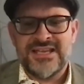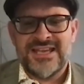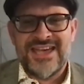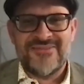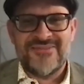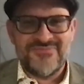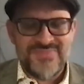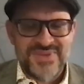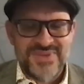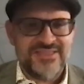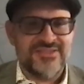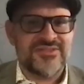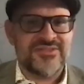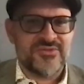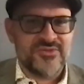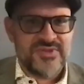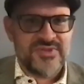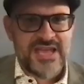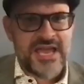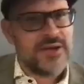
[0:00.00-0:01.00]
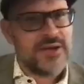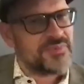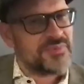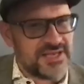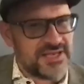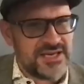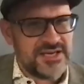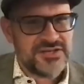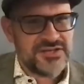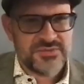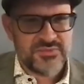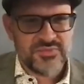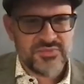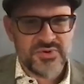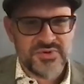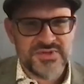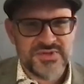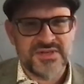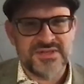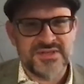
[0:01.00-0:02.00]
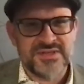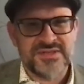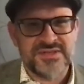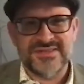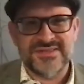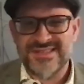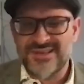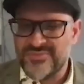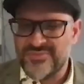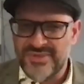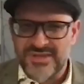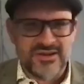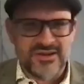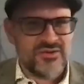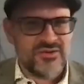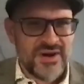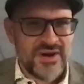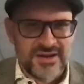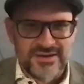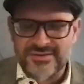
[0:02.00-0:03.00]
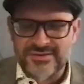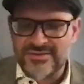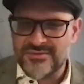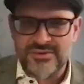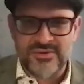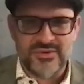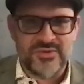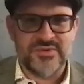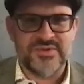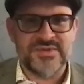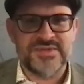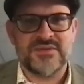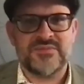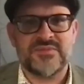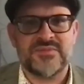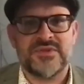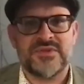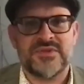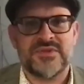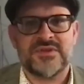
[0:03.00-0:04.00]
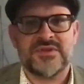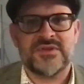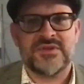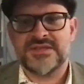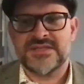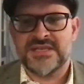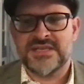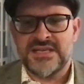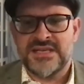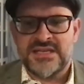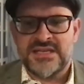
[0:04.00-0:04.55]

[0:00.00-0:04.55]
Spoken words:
have been through the application process on something, a grant or loan or something like this.